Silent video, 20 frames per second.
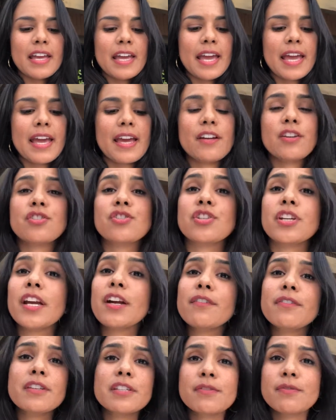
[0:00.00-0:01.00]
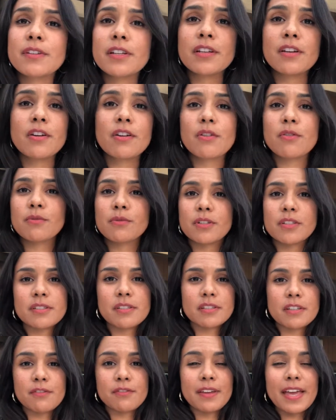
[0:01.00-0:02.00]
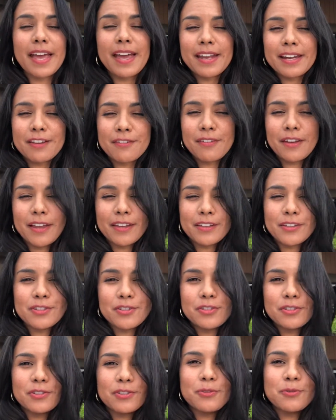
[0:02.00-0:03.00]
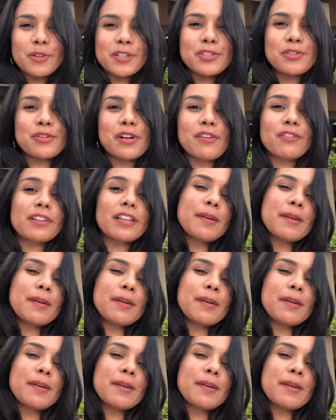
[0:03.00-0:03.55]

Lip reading: And share if this video was of any value to whatsoever.